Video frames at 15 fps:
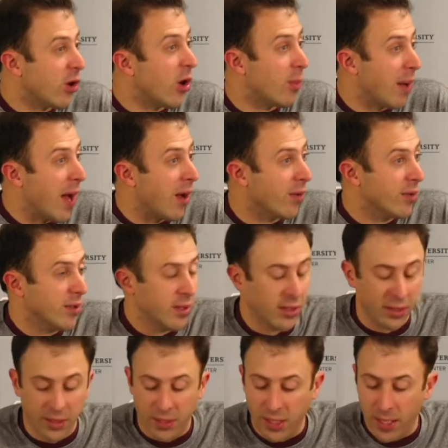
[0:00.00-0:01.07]
all about.
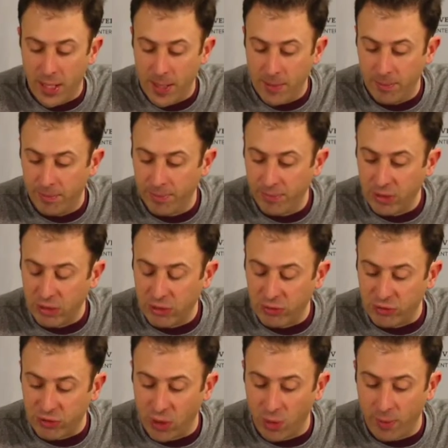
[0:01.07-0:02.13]
You know,
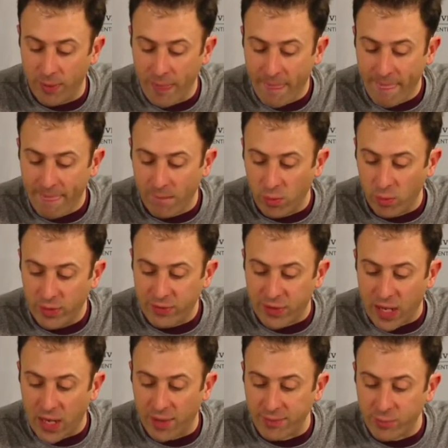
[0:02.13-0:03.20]
so we've
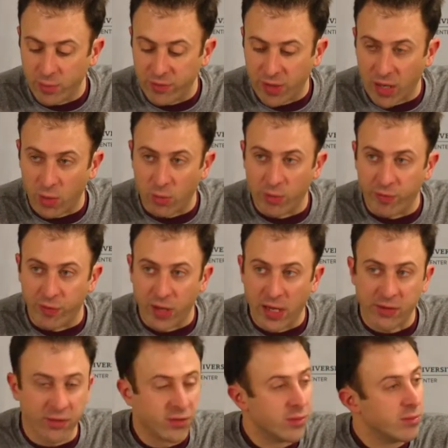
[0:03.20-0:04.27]
got to
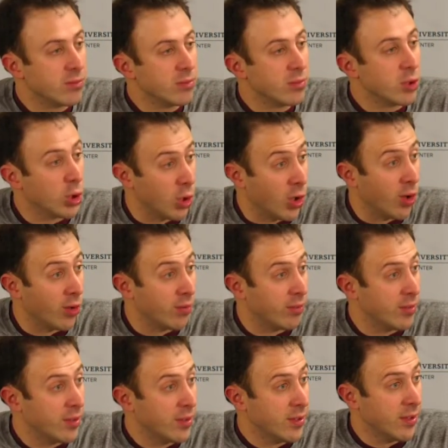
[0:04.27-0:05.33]
reflect, learn,
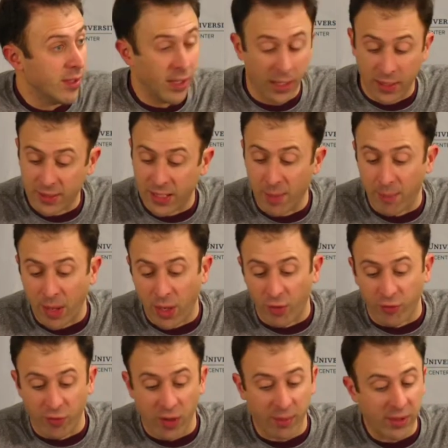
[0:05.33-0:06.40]
get better
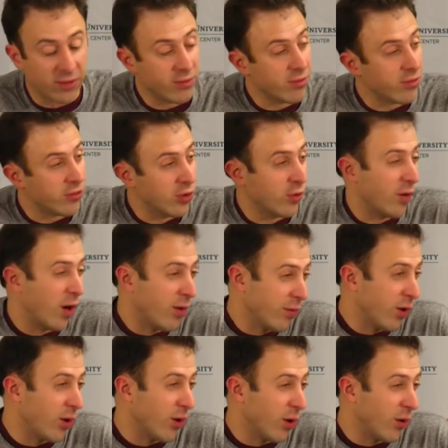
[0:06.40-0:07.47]
from it. Still very,
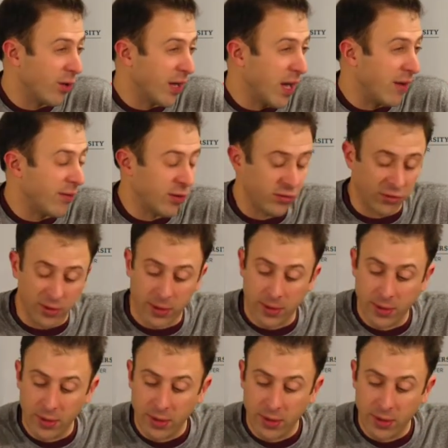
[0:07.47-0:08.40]
very early, obviously.